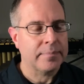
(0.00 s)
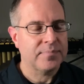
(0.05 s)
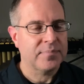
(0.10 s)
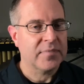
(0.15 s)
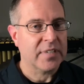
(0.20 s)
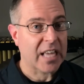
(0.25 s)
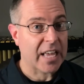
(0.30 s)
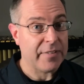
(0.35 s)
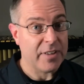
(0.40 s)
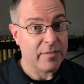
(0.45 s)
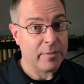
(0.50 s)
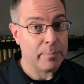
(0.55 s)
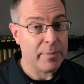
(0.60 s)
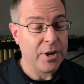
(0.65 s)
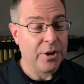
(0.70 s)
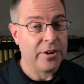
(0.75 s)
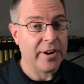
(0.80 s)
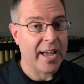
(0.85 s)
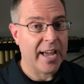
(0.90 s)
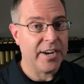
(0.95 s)
If you have a
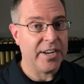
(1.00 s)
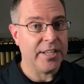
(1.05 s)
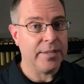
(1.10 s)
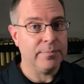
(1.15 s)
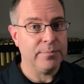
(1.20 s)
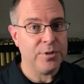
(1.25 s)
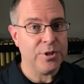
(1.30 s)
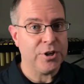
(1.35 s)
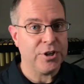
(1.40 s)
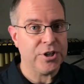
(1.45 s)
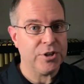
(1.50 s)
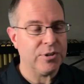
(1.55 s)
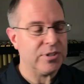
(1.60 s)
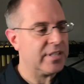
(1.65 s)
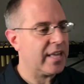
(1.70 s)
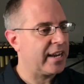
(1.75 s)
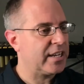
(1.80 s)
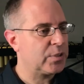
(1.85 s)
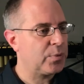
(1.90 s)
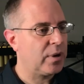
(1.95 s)
mirror handy, you can use
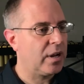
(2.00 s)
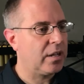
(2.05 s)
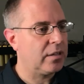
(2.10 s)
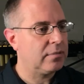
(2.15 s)
that as well.